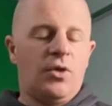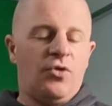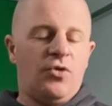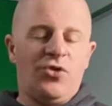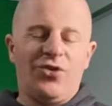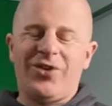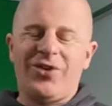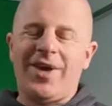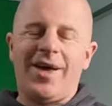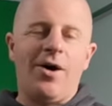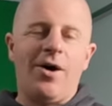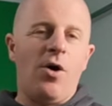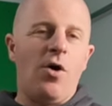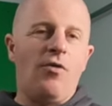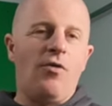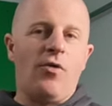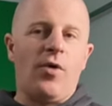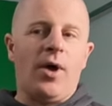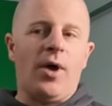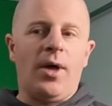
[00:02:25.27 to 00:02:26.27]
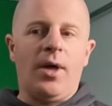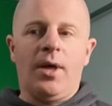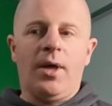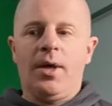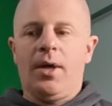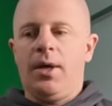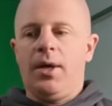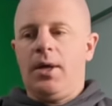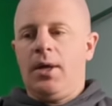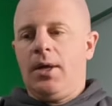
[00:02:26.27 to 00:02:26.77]
Just get over it.
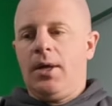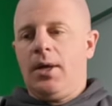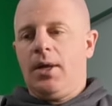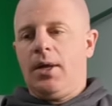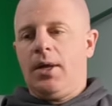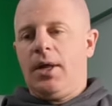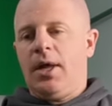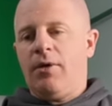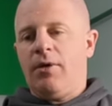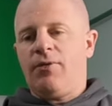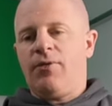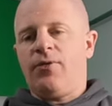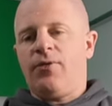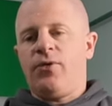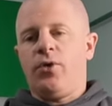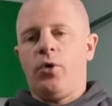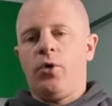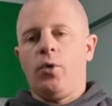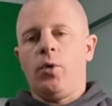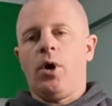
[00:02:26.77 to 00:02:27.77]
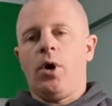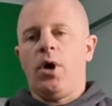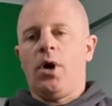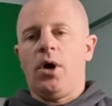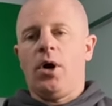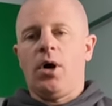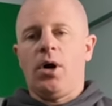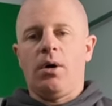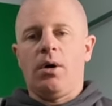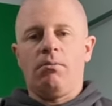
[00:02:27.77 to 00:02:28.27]
If you
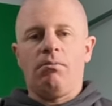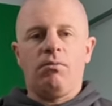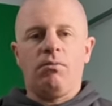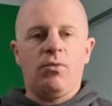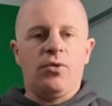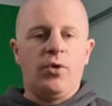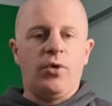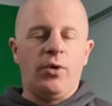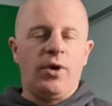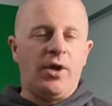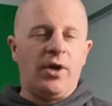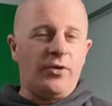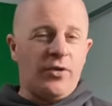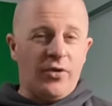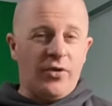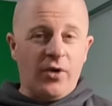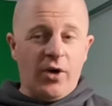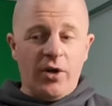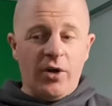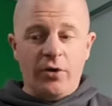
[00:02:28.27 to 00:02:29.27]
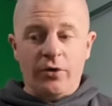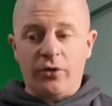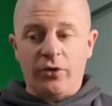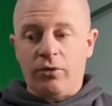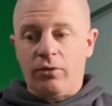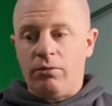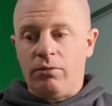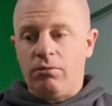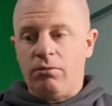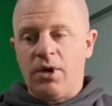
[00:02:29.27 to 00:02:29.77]
are doing it as a side
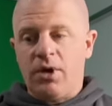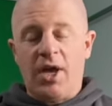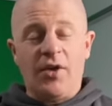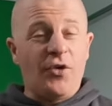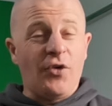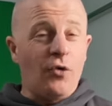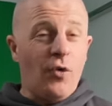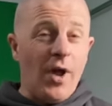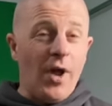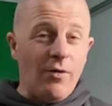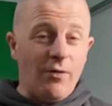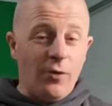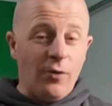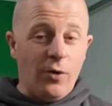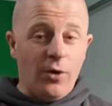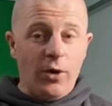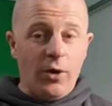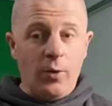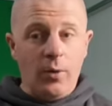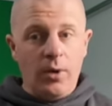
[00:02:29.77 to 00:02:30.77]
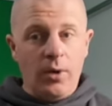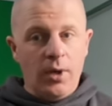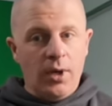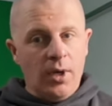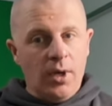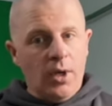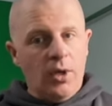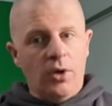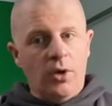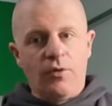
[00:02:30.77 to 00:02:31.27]
hustle, it's great for you.
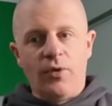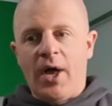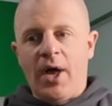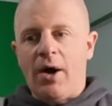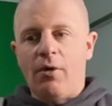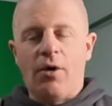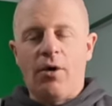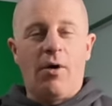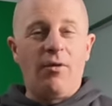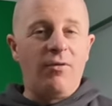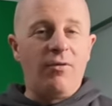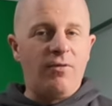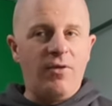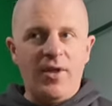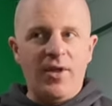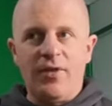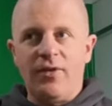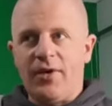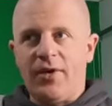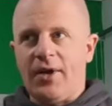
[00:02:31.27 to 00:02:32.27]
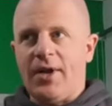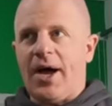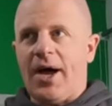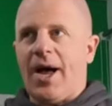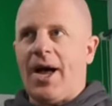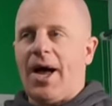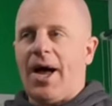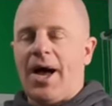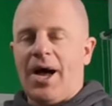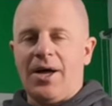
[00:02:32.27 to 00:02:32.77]
You've now got Vinted
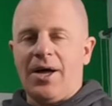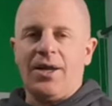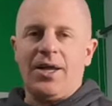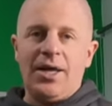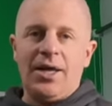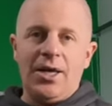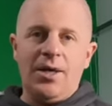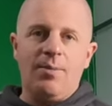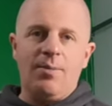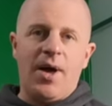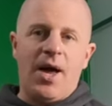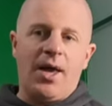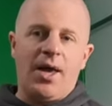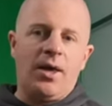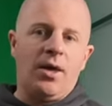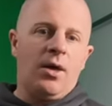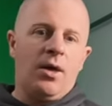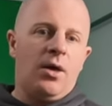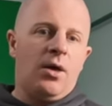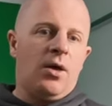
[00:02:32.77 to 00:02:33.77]
and eBay.